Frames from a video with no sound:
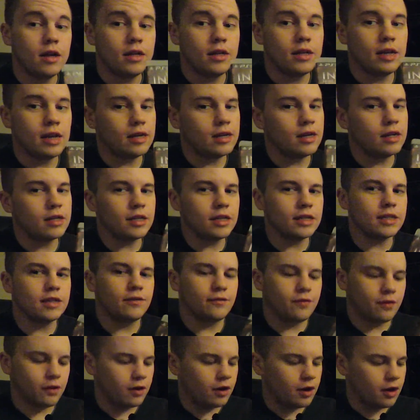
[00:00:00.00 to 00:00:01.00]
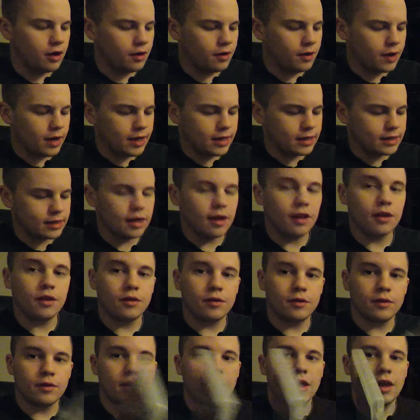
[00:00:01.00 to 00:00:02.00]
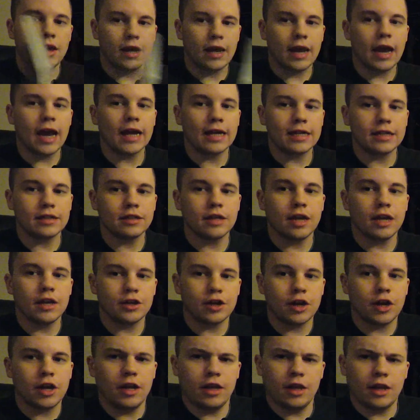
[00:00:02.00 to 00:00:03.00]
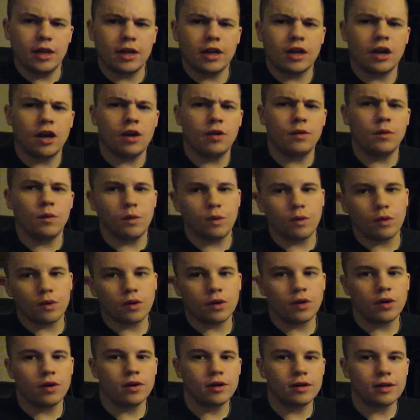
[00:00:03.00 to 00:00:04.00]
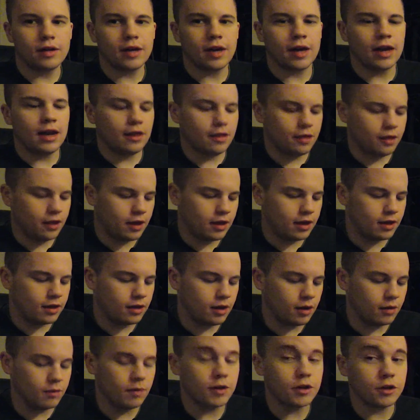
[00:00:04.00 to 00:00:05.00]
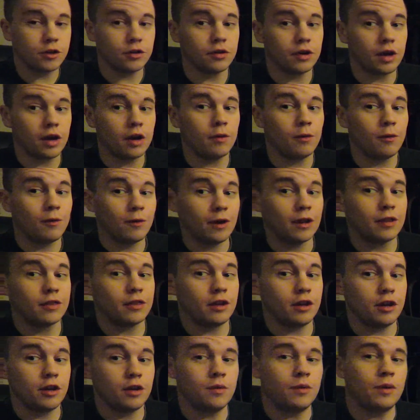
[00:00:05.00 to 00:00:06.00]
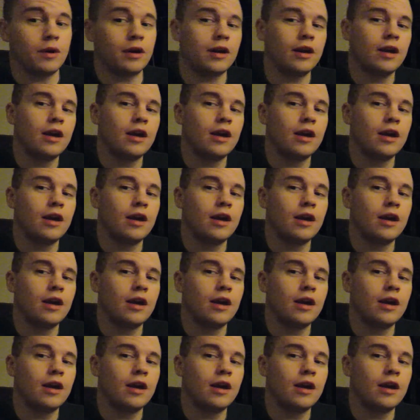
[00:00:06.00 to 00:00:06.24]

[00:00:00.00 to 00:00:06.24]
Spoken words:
Now, Dante's Inferno is another like hack and slash, kind of like God of War kind of thing, original God of War, not the new one,